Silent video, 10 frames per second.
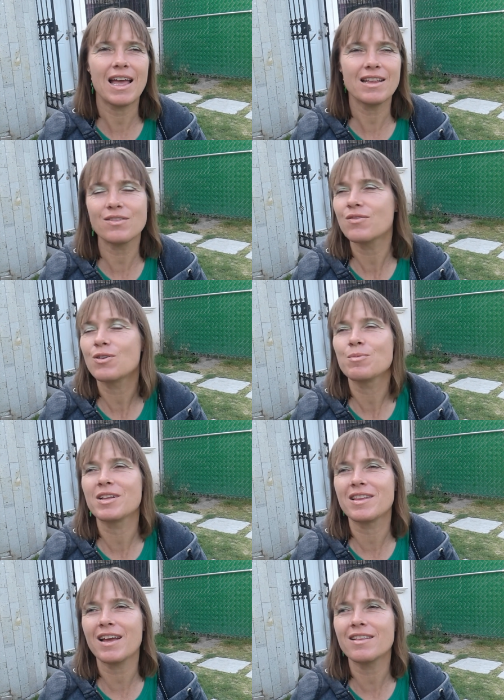And from
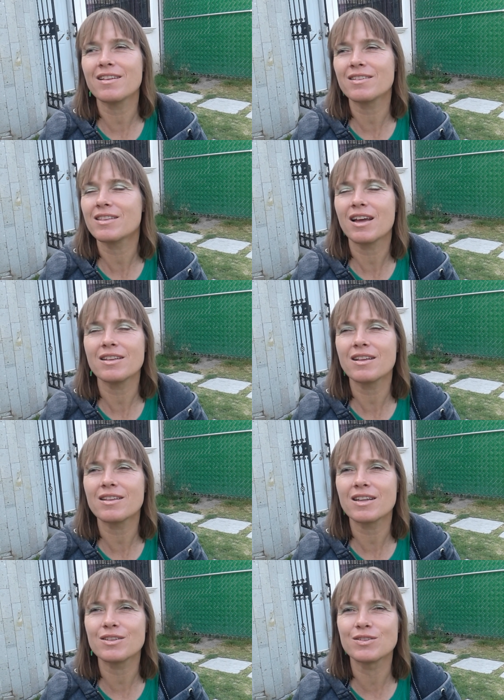the title
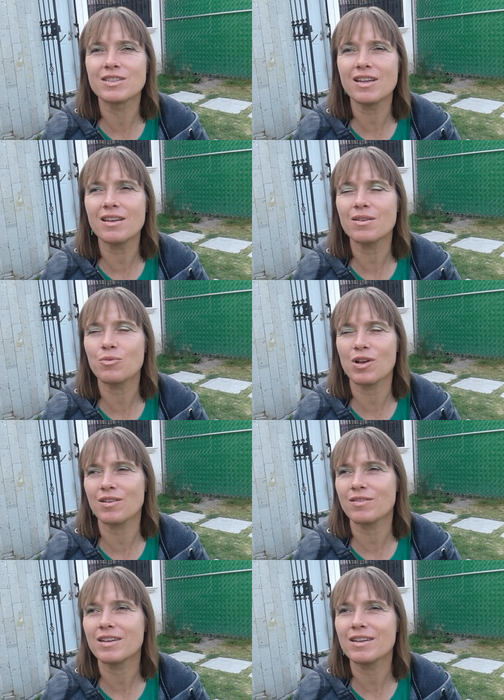that you see, well,
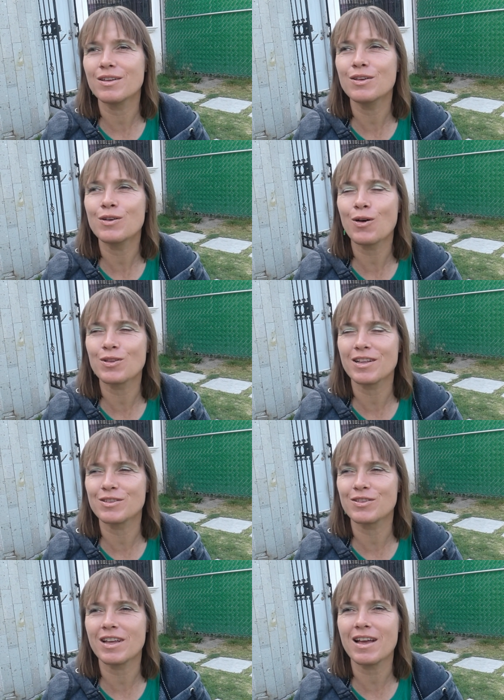you know
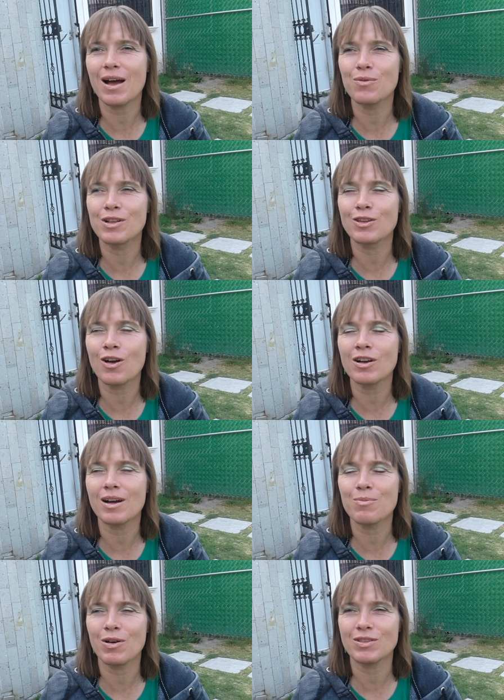that today I will talk
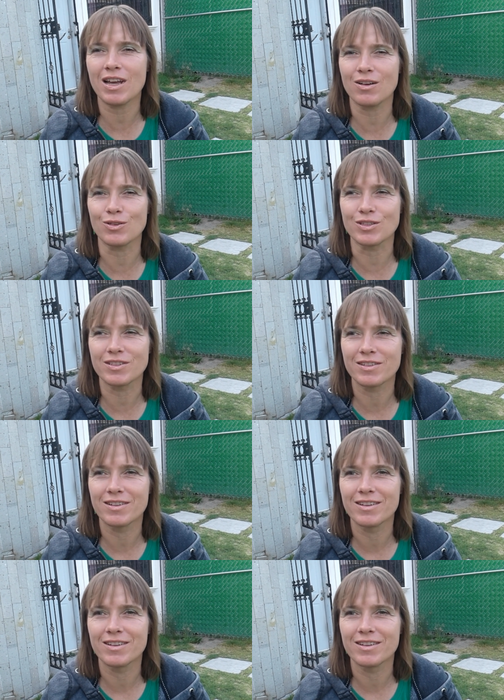about tacos.